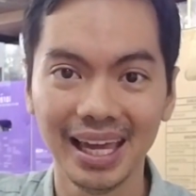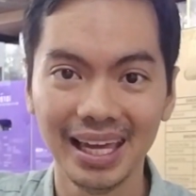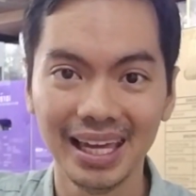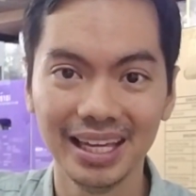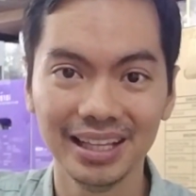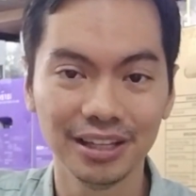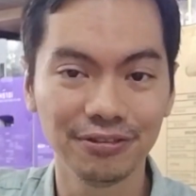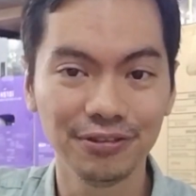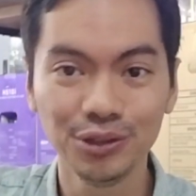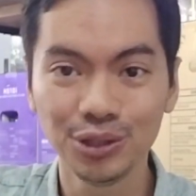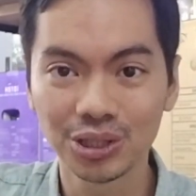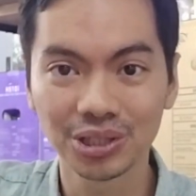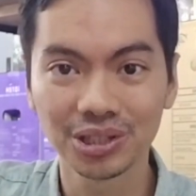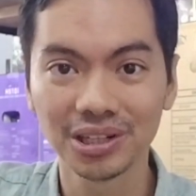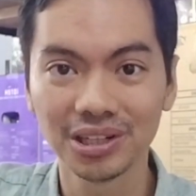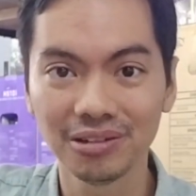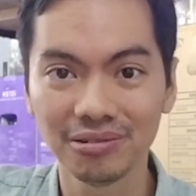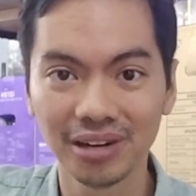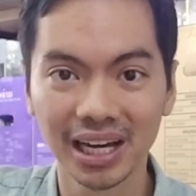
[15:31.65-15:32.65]
in the
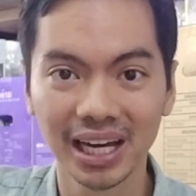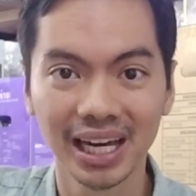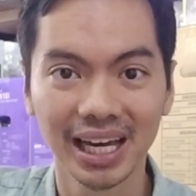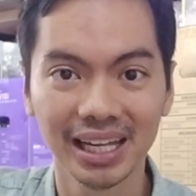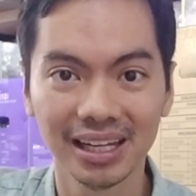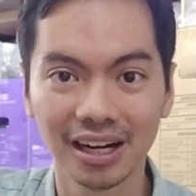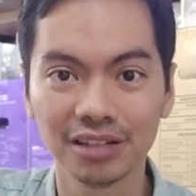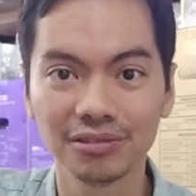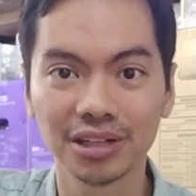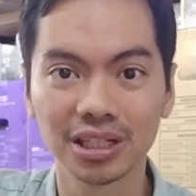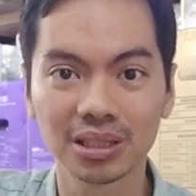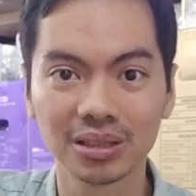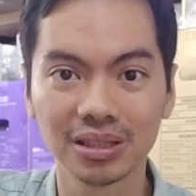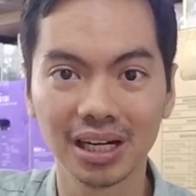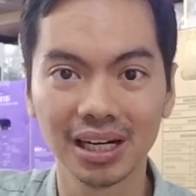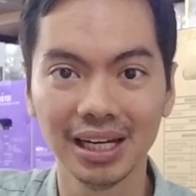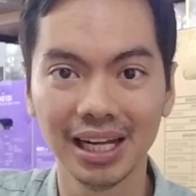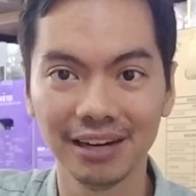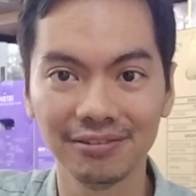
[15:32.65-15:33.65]
future, when Hardware
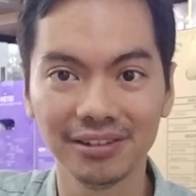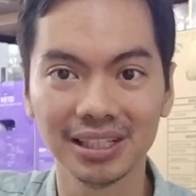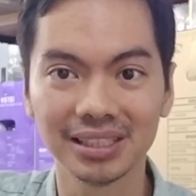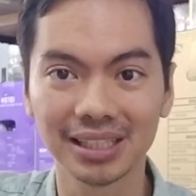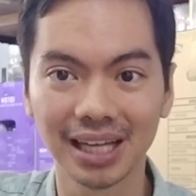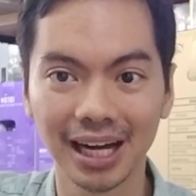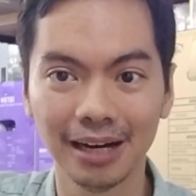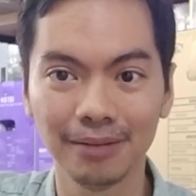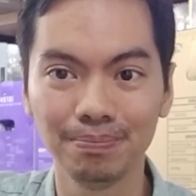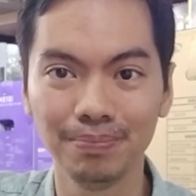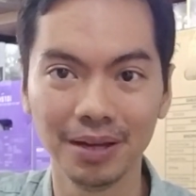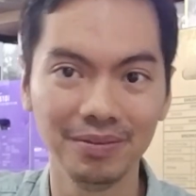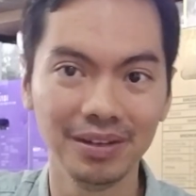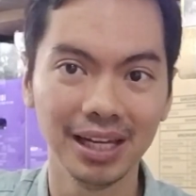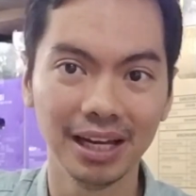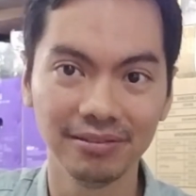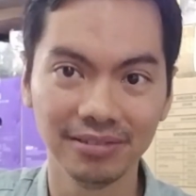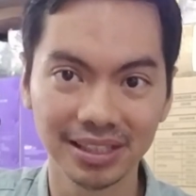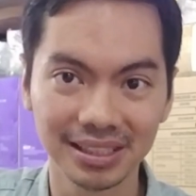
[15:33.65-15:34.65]
Sugar levels up, maybe
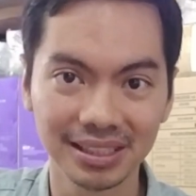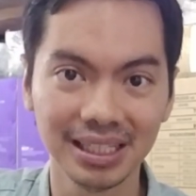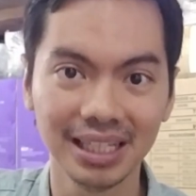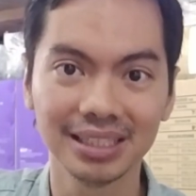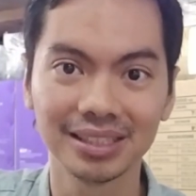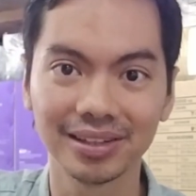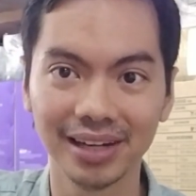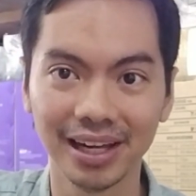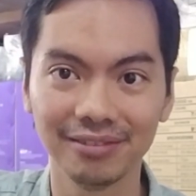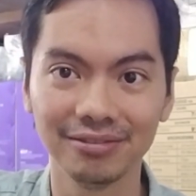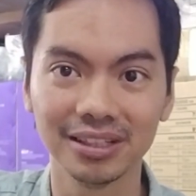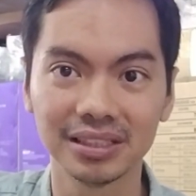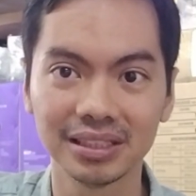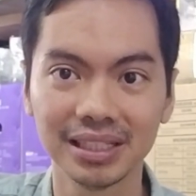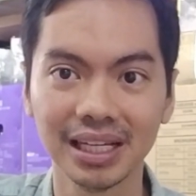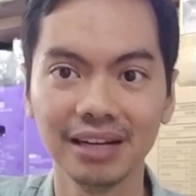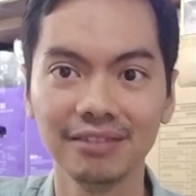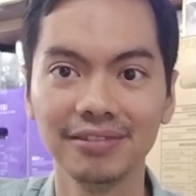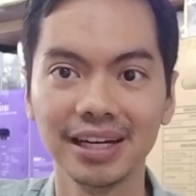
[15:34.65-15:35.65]
level 6 or level
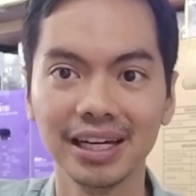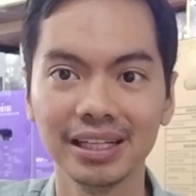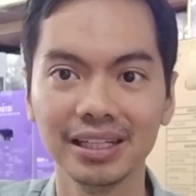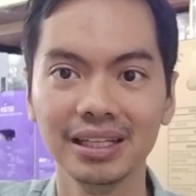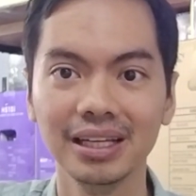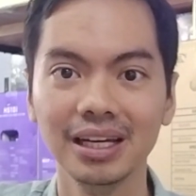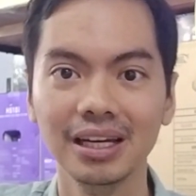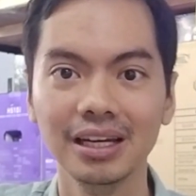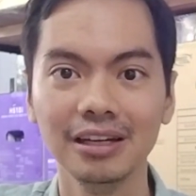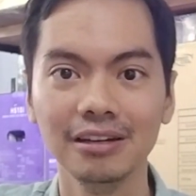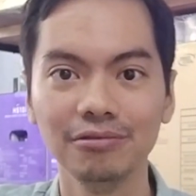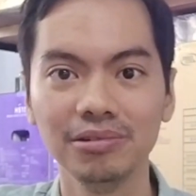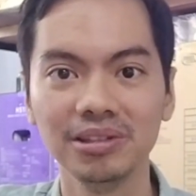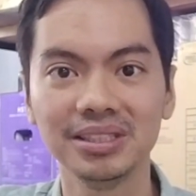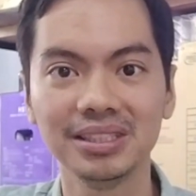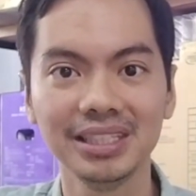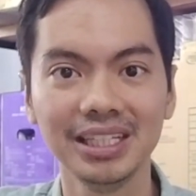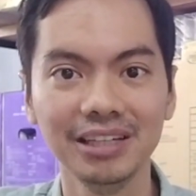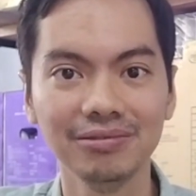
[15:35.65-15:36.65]
7,
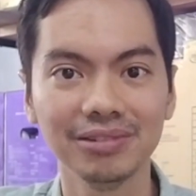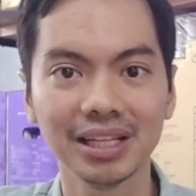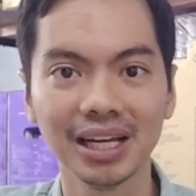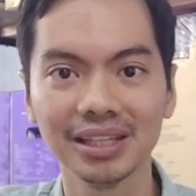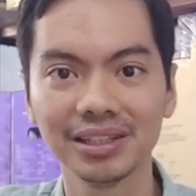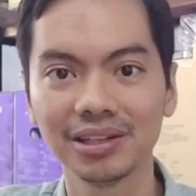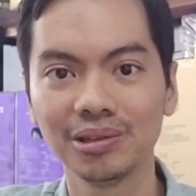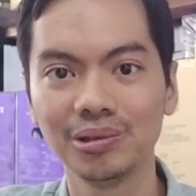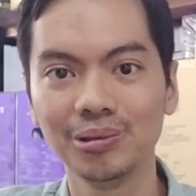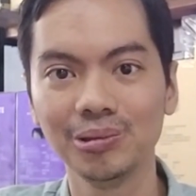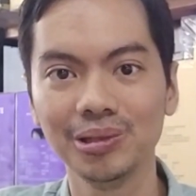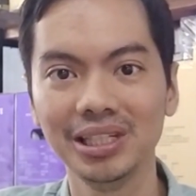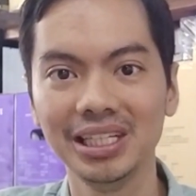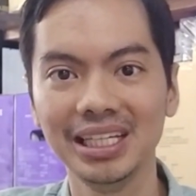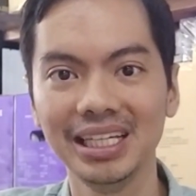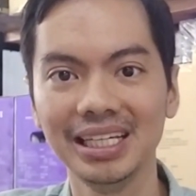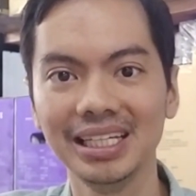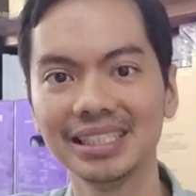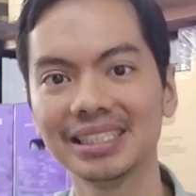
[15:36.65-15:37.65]
we'll see what other
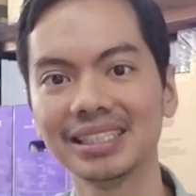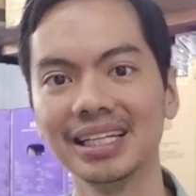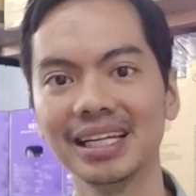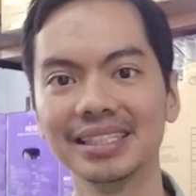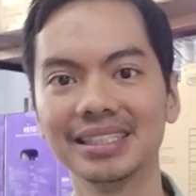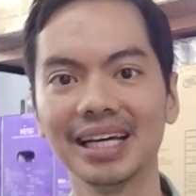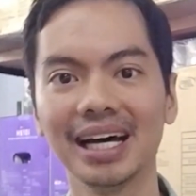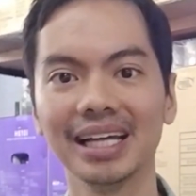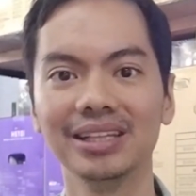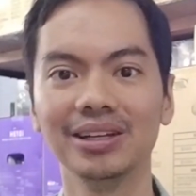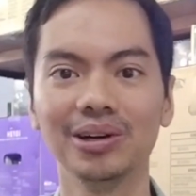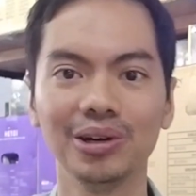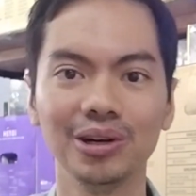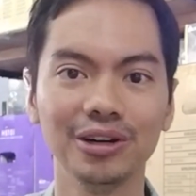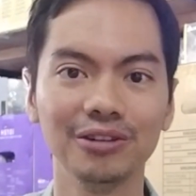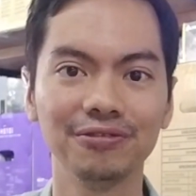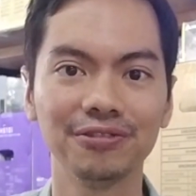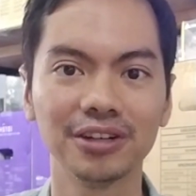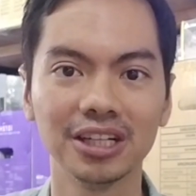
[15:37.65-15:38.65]
goodies Lazada
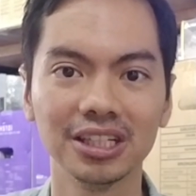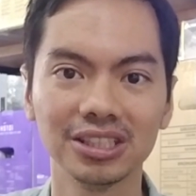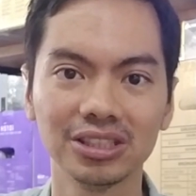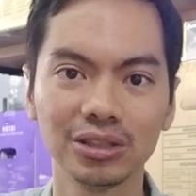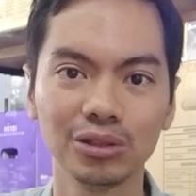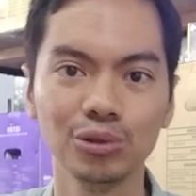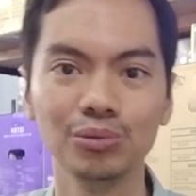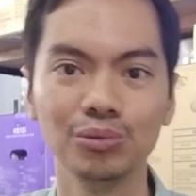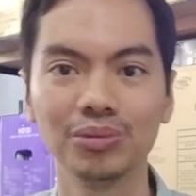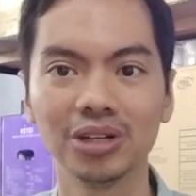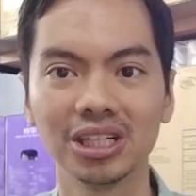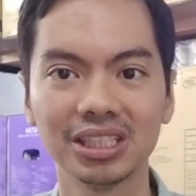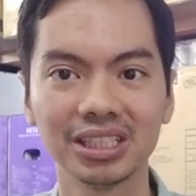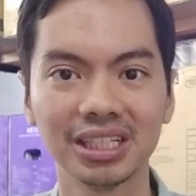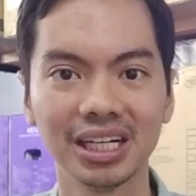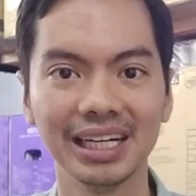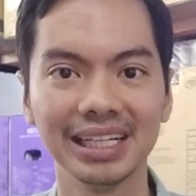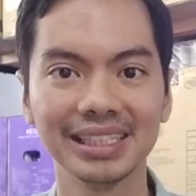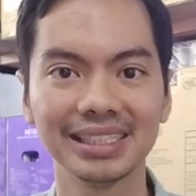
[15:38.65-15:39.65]
offers to
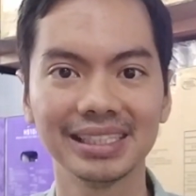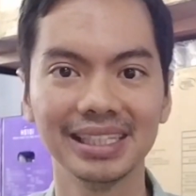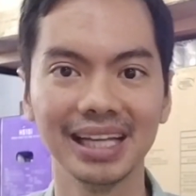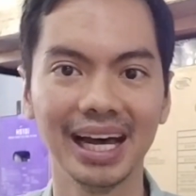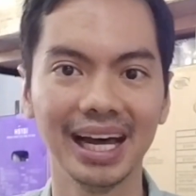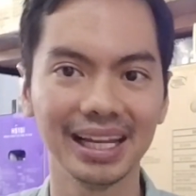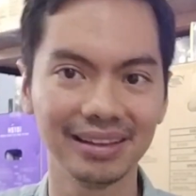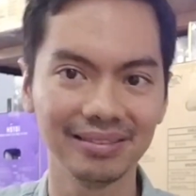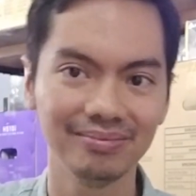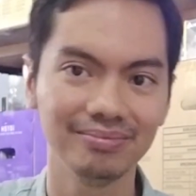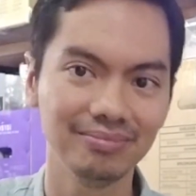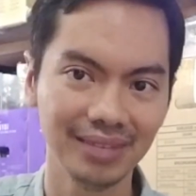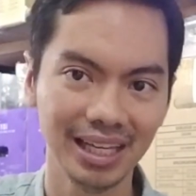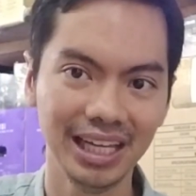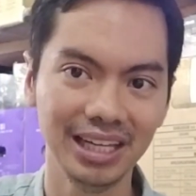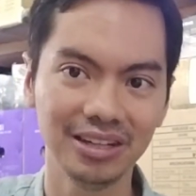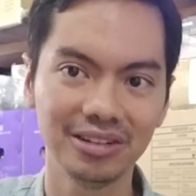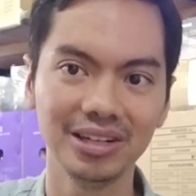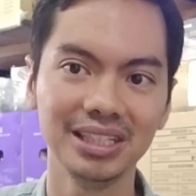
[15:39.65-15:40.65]
merchants that
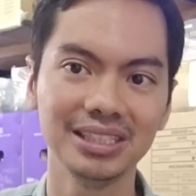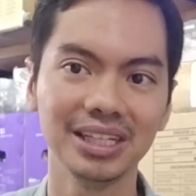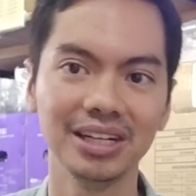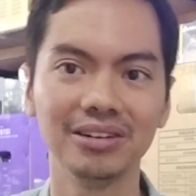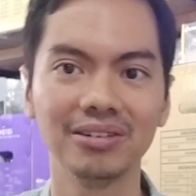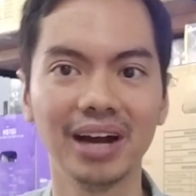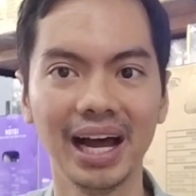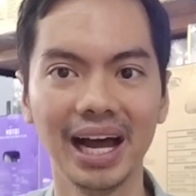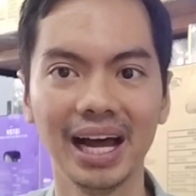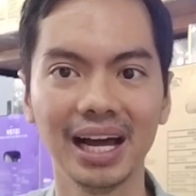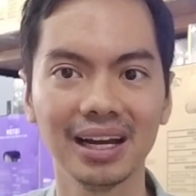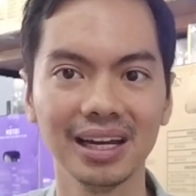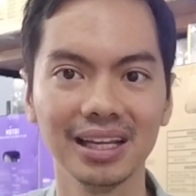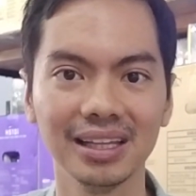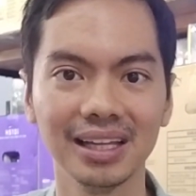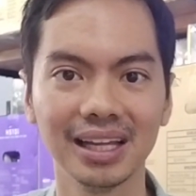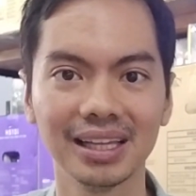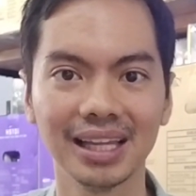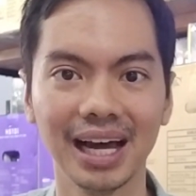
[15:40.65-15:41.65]
increase in rank
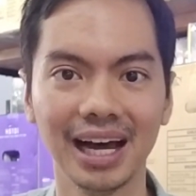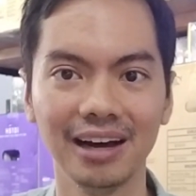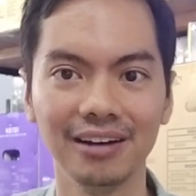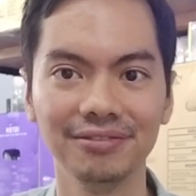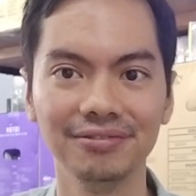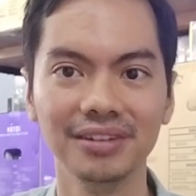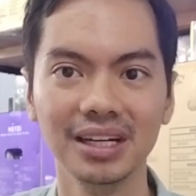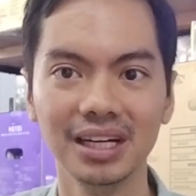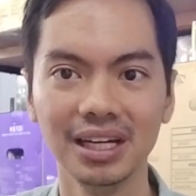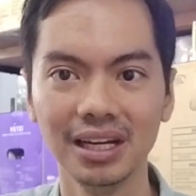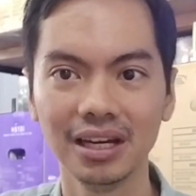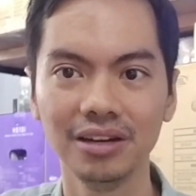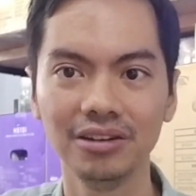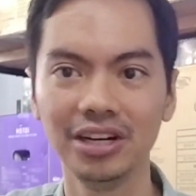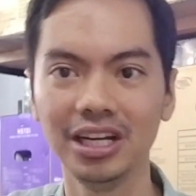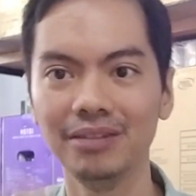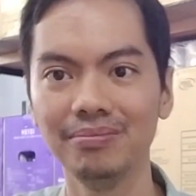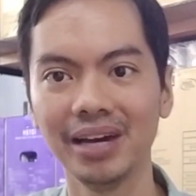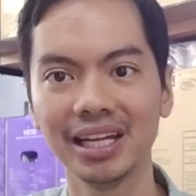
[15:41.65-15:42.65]
and that have
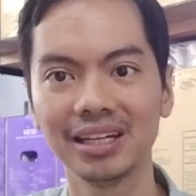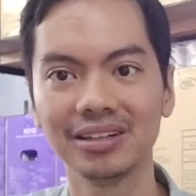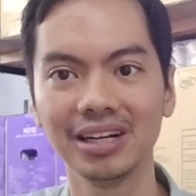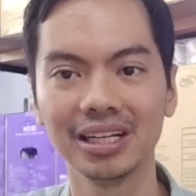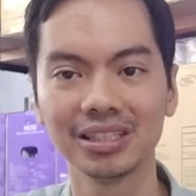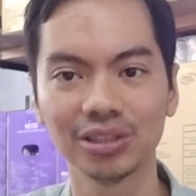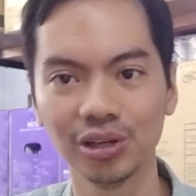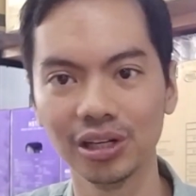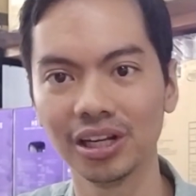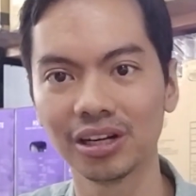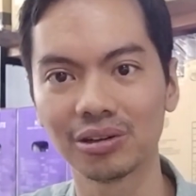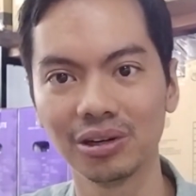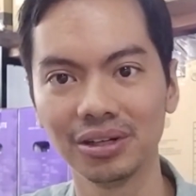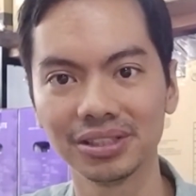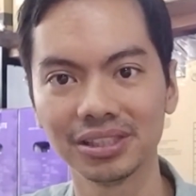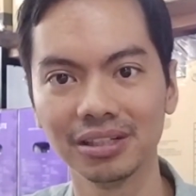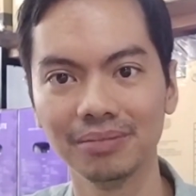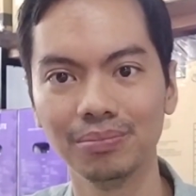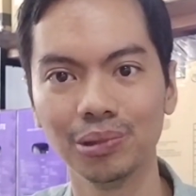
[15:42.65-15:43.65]
green metrics all
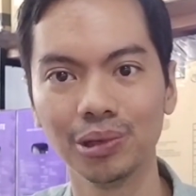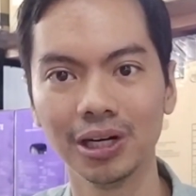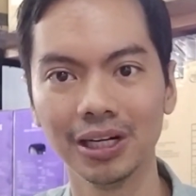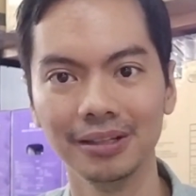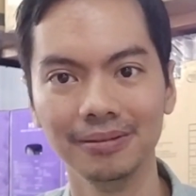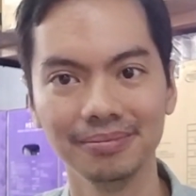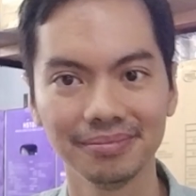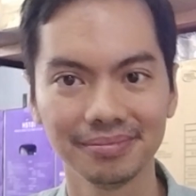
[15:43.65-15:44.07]
across the board.